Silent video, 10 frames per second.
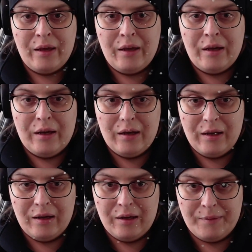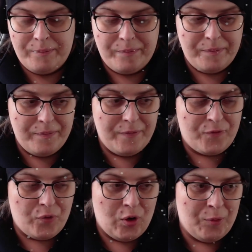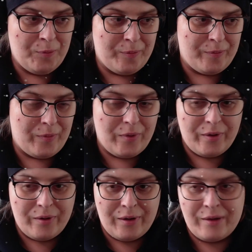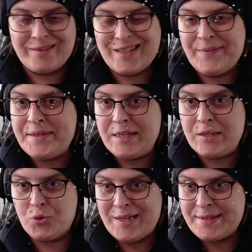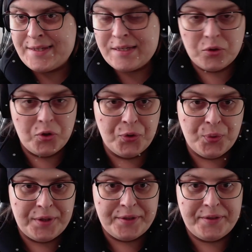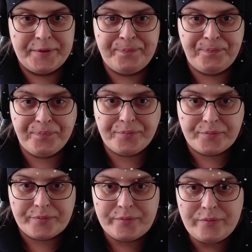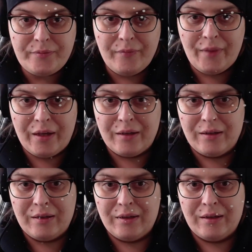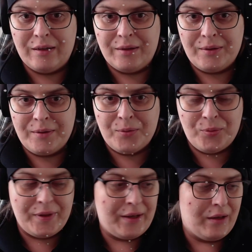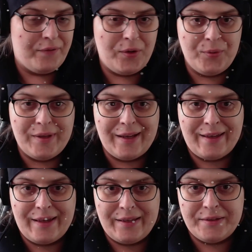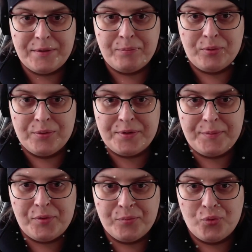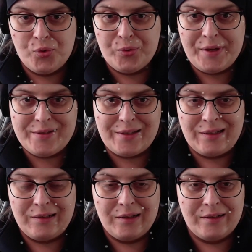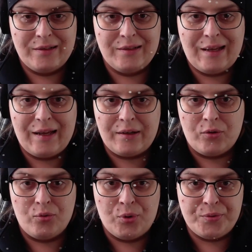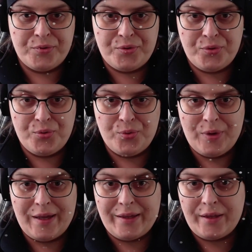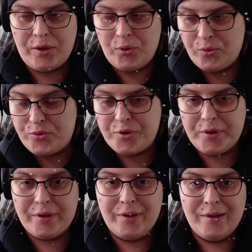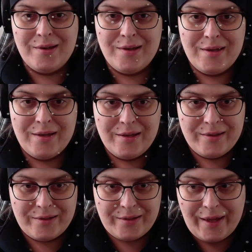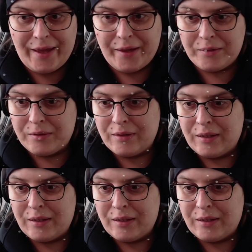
Uh, from 1720s onwards, uh, within a few decades, porter breweries in London had grown to a huge scale.